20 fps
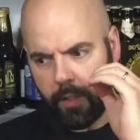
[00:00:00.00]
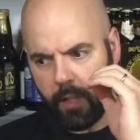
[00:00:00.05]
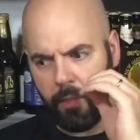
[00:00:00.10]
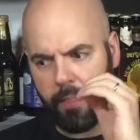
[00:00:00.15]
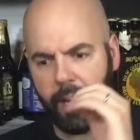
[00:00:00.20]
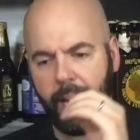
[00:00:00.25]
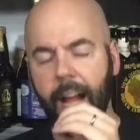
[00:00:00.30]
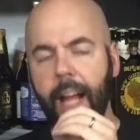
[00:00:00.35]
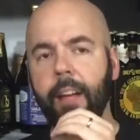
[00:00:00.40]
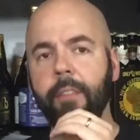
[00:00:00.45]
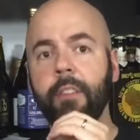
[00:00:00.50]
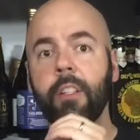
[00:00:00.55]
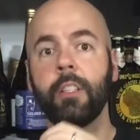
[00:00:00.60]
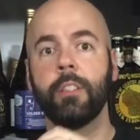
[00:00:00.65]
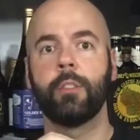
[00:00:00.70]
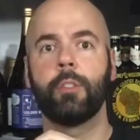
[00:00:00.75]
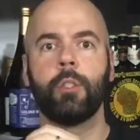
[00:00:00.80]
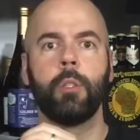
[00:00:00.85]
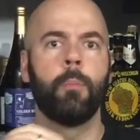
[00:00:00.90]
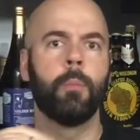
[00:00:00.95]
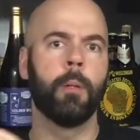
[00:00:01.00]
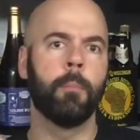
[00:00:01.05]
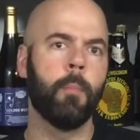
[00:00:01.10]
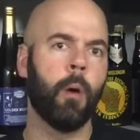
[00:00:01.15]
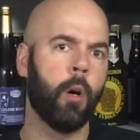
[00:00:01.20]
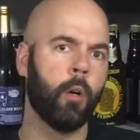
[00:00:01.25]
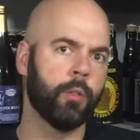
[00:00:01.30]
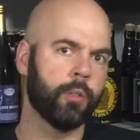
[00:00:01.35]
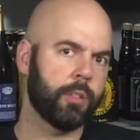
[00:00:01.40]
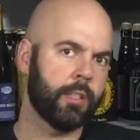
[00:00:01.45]
that I have consumed the
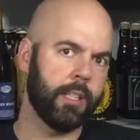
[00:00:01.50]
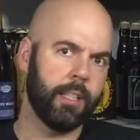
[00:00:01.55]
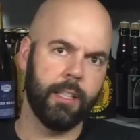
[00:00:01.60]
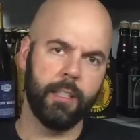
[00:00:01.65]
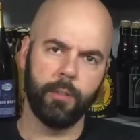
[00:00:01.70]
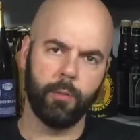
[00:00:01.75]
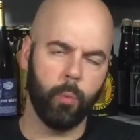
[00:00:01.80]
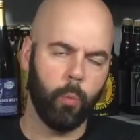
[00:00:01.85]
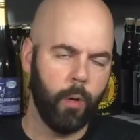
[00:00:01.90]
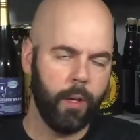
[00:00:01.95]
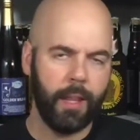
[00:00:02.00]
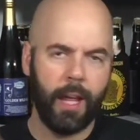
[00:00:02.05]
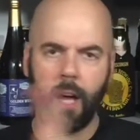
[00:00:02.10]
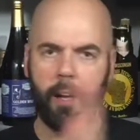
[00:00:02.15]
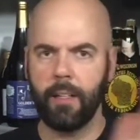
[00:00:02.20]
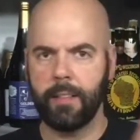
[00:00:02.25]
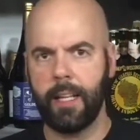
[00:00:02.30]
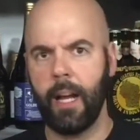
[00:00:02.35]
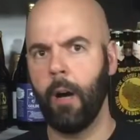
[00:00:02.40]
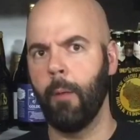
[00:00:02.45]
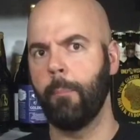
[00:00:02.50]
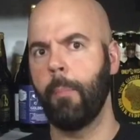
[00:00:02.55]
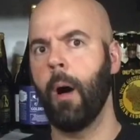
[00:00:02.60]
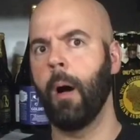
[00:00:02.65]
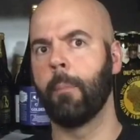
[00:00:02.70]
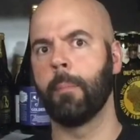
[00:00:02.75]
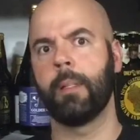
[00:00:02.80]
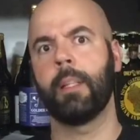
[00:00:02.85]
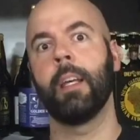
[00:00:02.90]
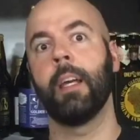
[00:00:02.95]
most is without a doubt
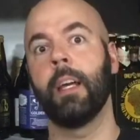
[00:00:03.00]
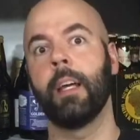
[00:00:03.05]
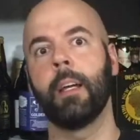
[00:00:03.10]
Pumpkin.